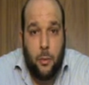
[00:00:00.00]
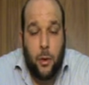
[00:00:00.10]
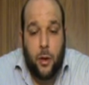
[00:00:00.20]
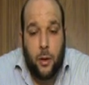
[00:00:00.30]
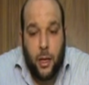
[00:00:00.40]

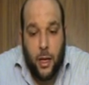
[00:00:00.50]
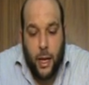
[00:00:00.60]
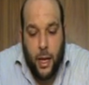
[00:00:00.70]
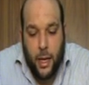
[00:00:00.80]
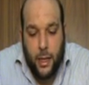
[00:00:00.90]
in
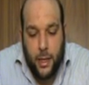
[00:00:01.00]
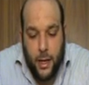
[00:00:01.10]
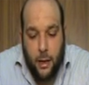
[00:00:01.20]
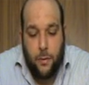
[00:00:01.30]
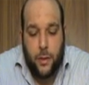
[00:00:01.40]

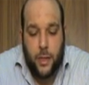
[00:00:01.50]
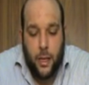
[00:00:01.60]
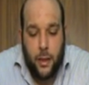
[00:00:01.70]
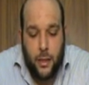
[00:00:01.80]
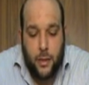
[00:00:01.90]
an effort
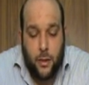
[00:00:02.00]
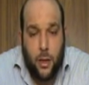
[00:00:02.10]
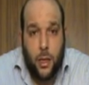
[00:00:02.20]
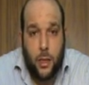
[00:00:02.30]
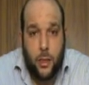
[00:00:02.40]
that this
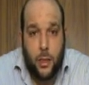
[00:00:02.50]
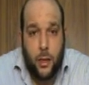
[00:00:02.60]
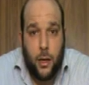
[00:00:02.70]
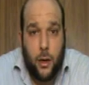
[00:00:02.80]
knowledge